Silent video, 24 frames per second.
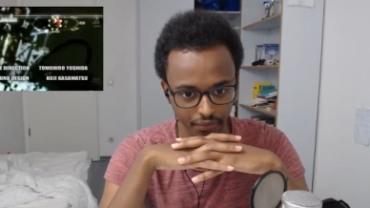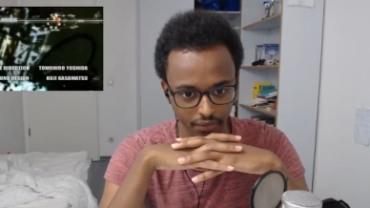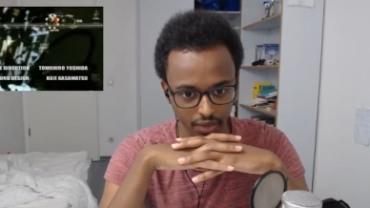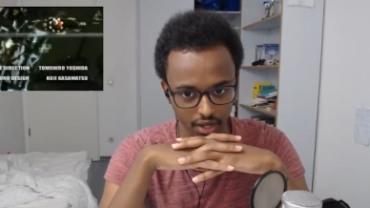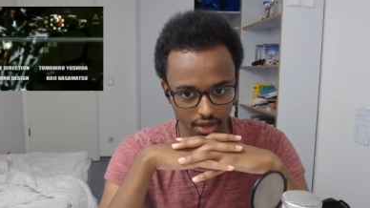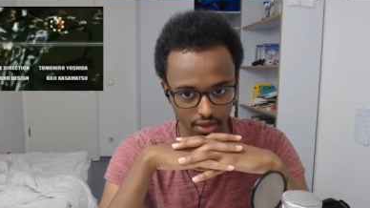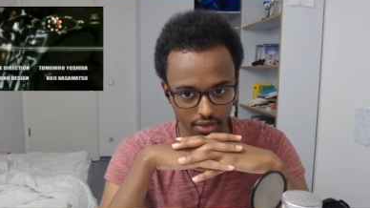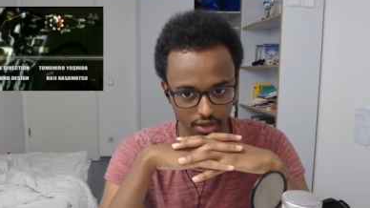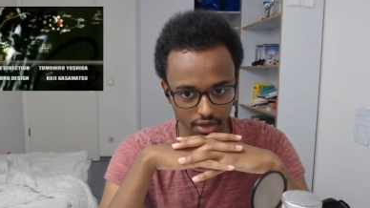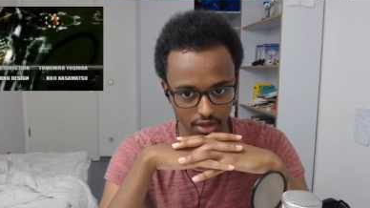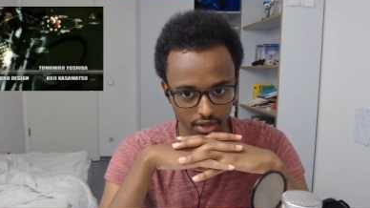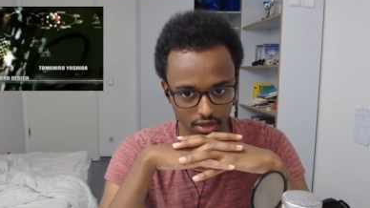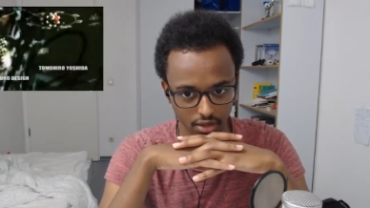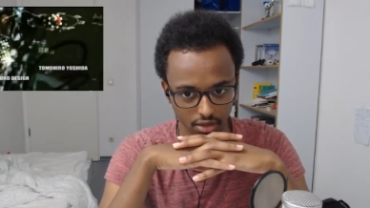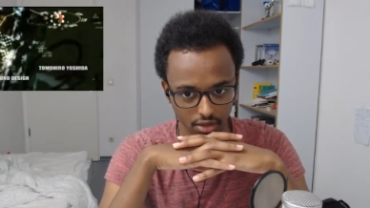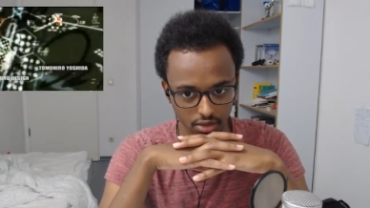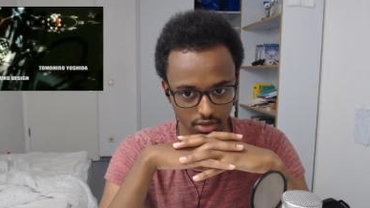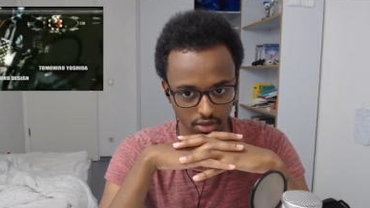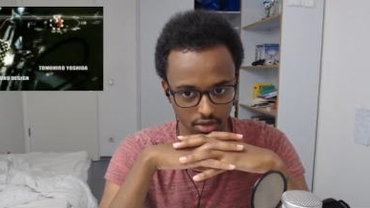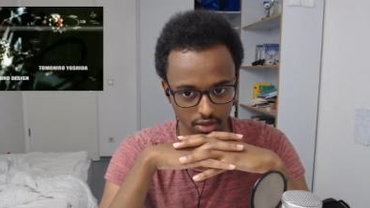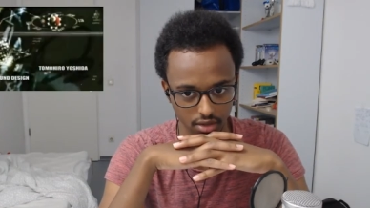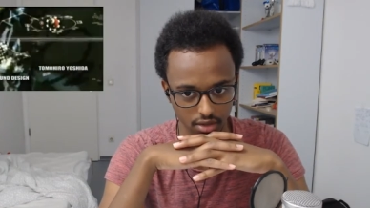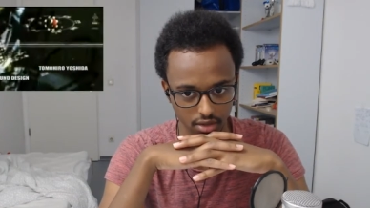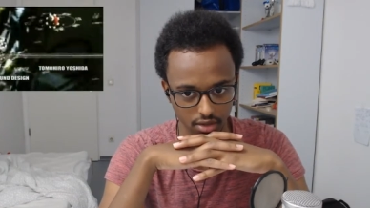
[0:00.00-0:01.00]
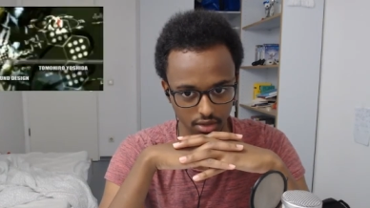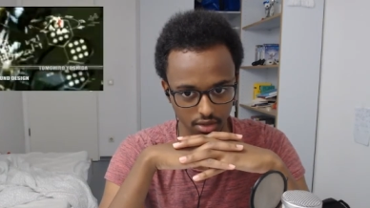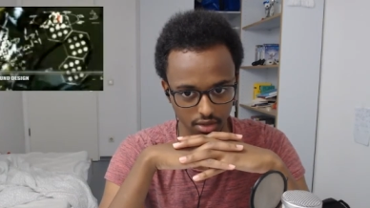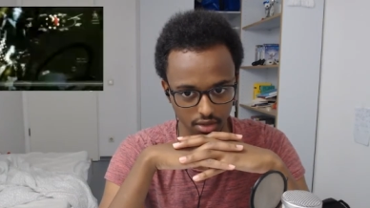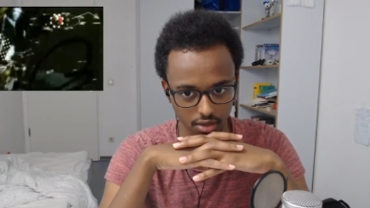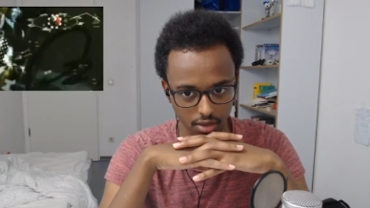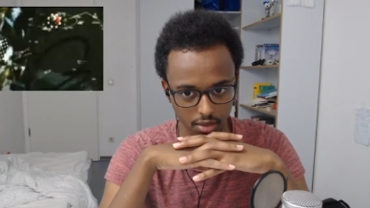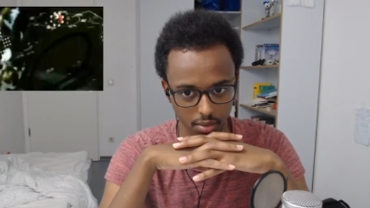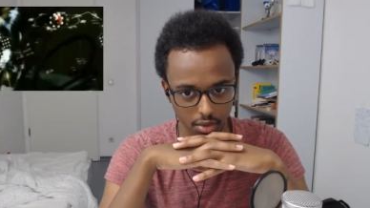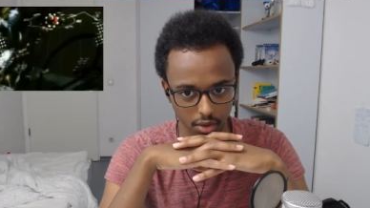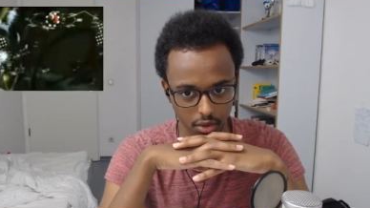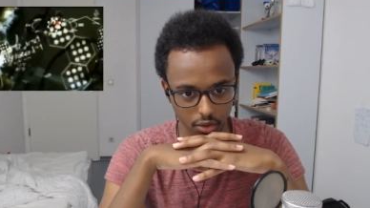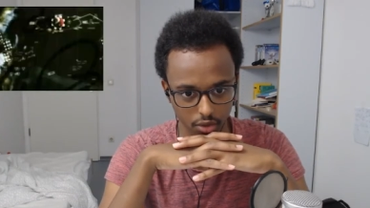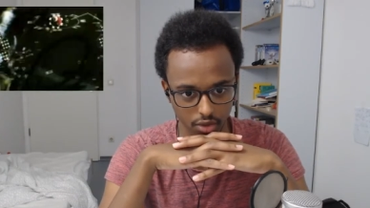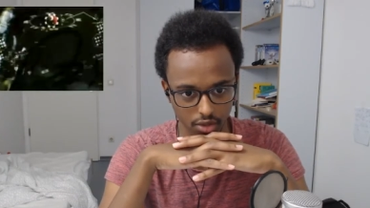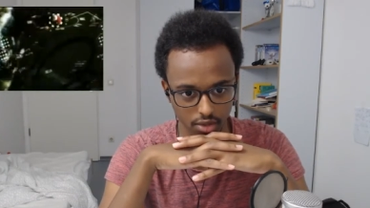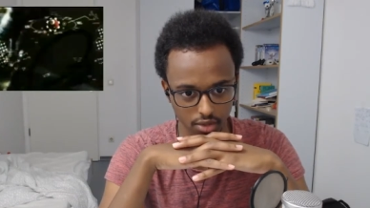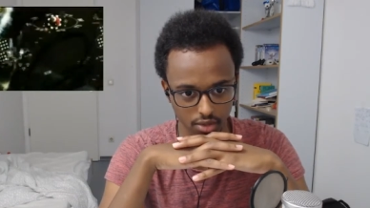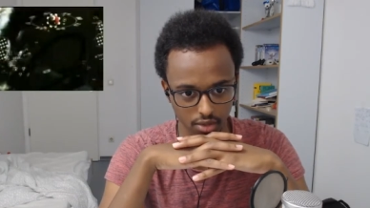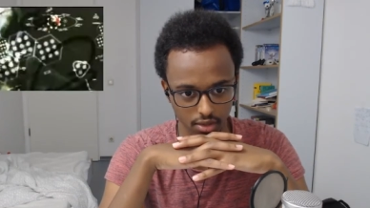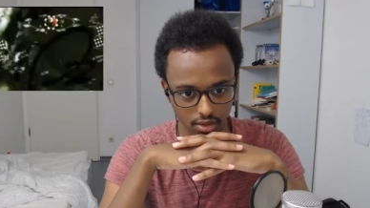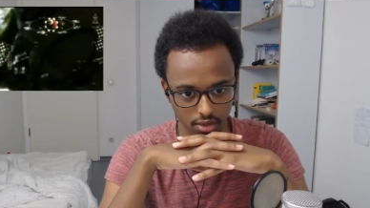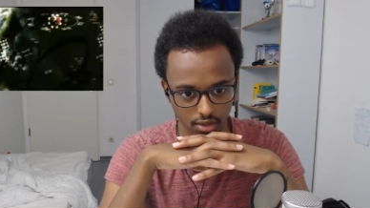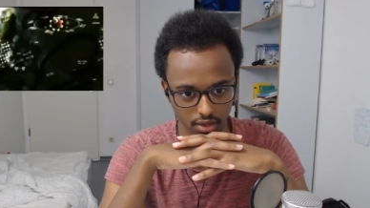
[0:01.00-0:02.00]
I think it's uh, about
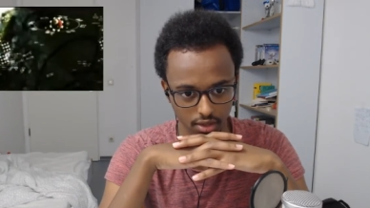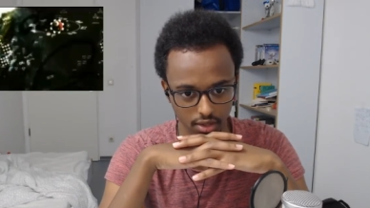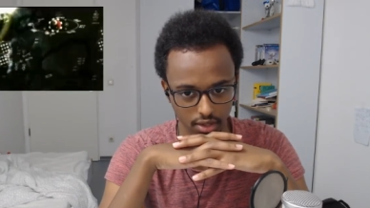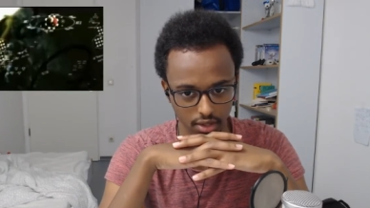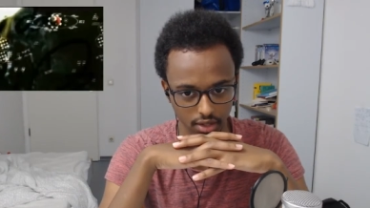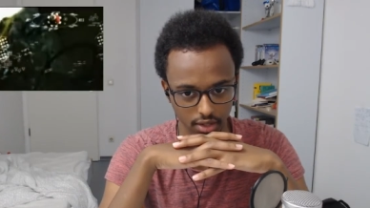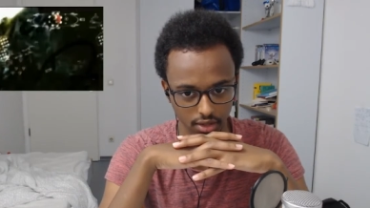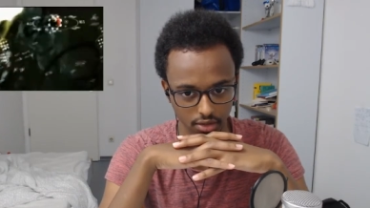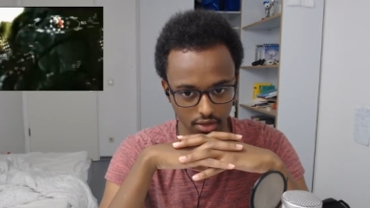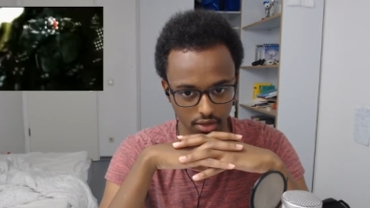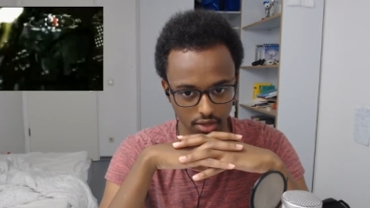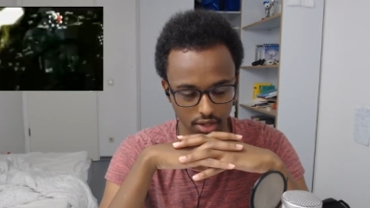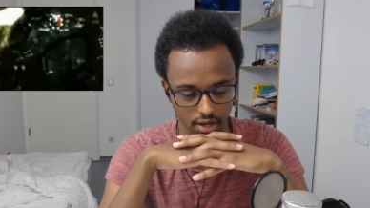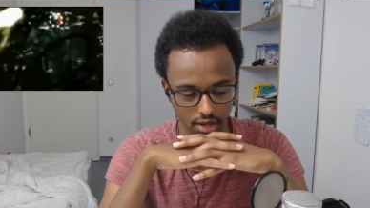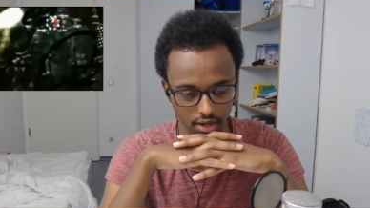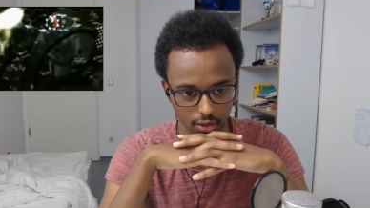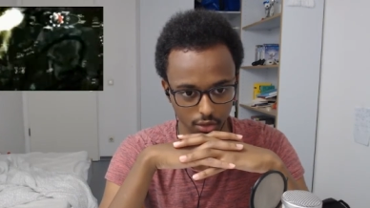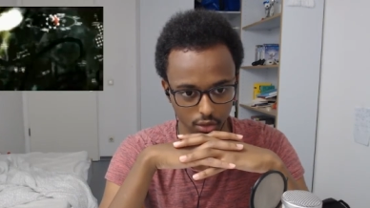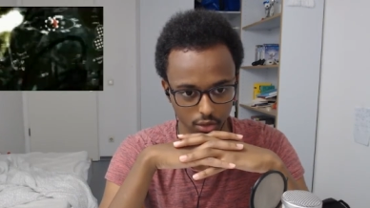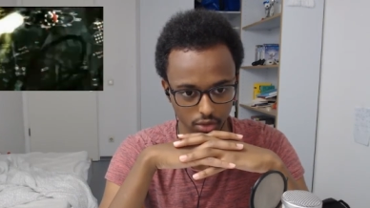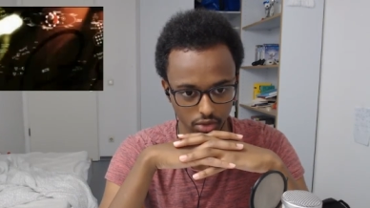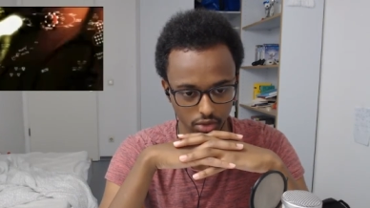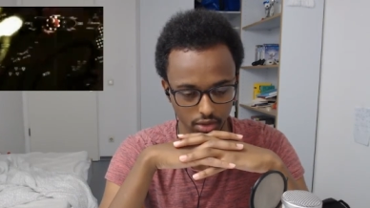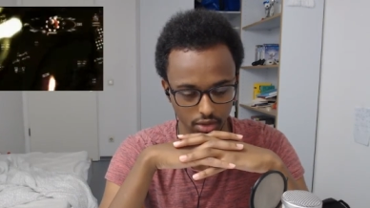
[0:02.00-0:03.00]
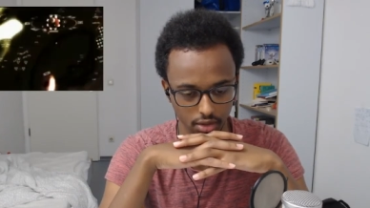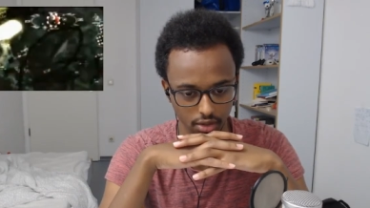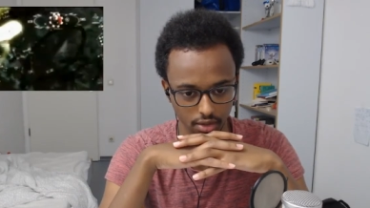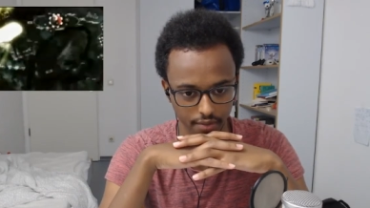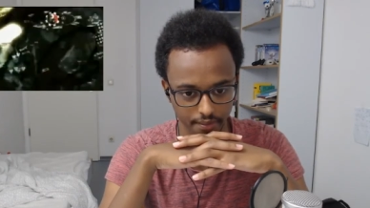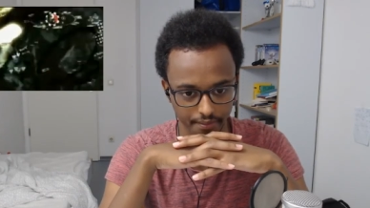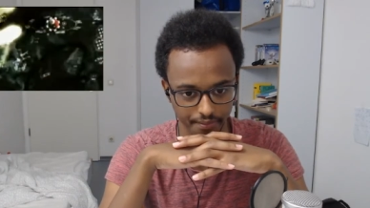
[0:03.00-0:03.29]
like the yakuza